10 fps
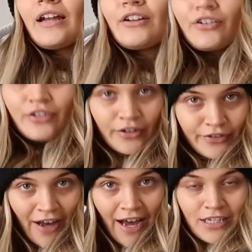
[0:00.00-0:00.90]
I know for a
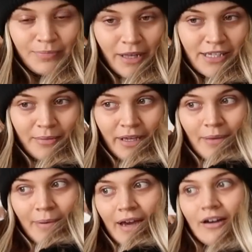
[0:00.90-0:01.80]
fact, by the time I
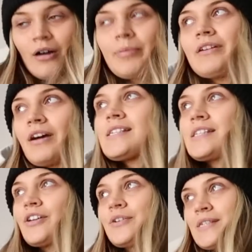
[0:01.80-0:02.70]
get back, I'll be nice
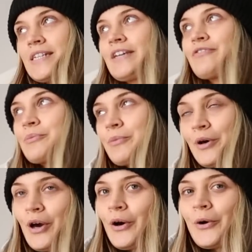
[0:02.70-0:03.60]
and toasty
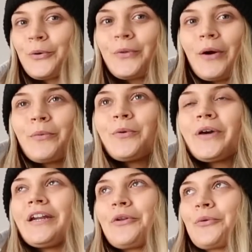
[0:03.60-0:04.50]
from all that
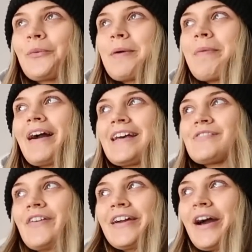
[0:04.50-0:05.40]
walking, and on the way back, it's
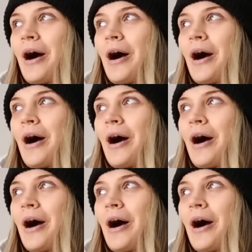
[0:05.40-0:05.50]
very